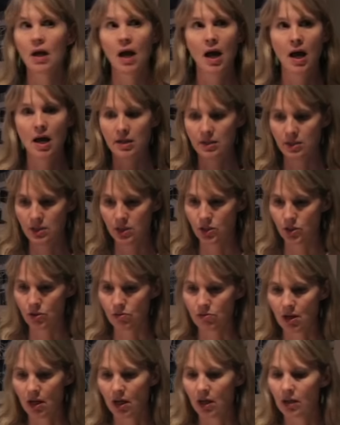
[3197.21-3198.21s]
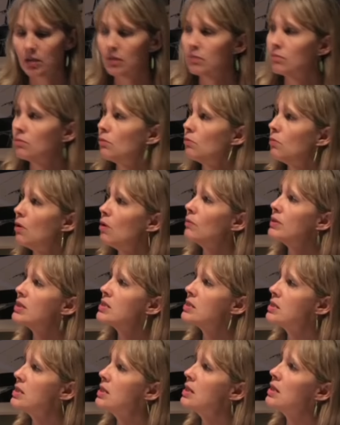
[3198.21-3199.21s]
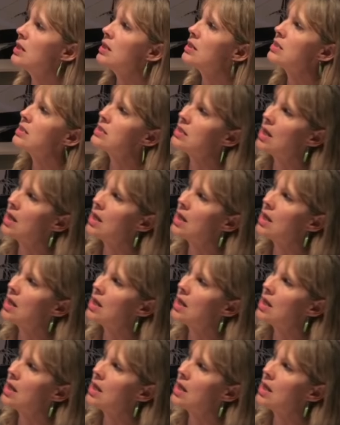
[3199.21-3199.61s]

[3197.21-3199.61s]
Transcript: How does it do that? Well, what we see is